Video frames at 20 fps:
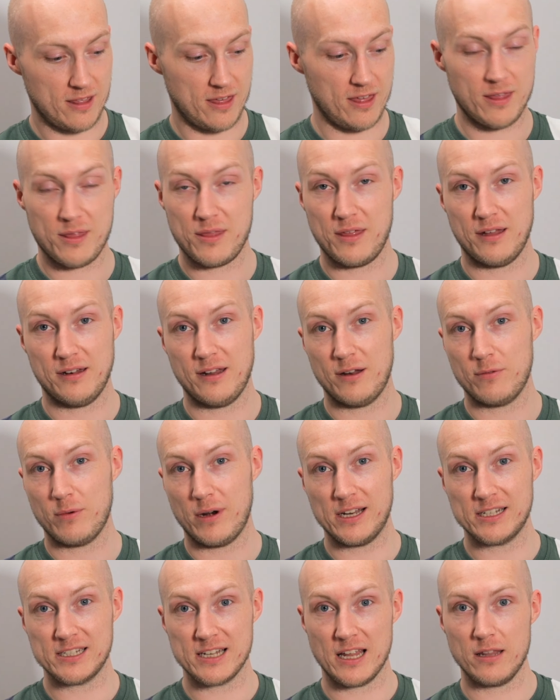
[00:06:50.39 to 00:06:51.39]
they did
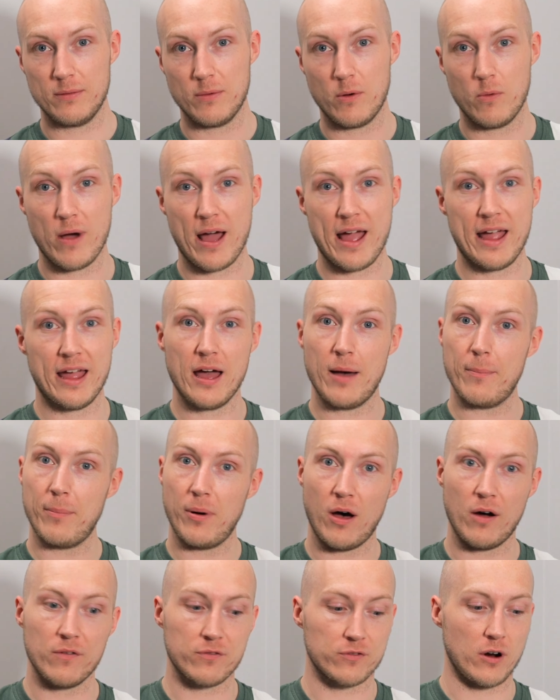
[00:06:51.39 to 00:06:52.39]
when I sent them away,
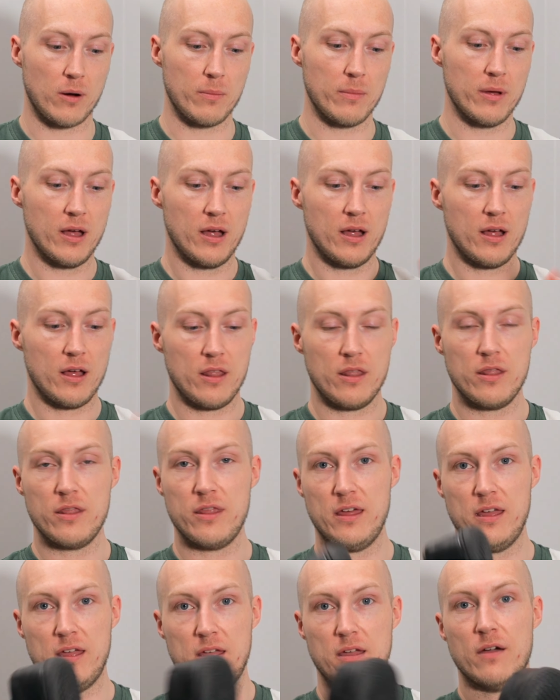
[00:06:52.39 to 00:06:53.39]
apart from
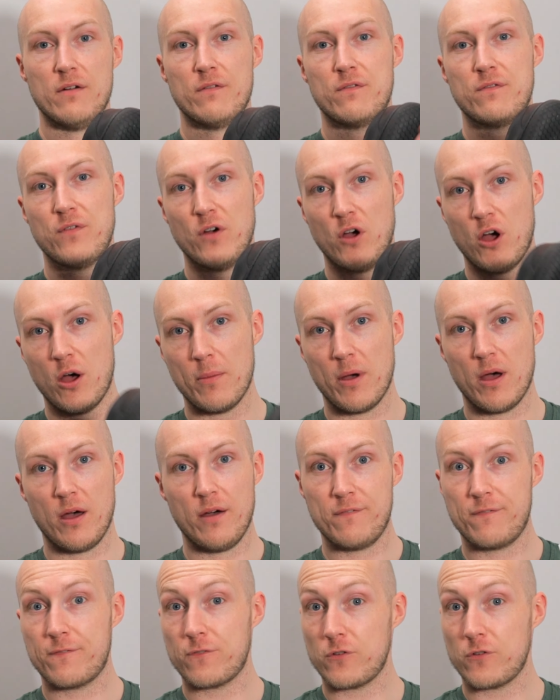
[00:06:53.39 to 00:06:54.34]
the firmer,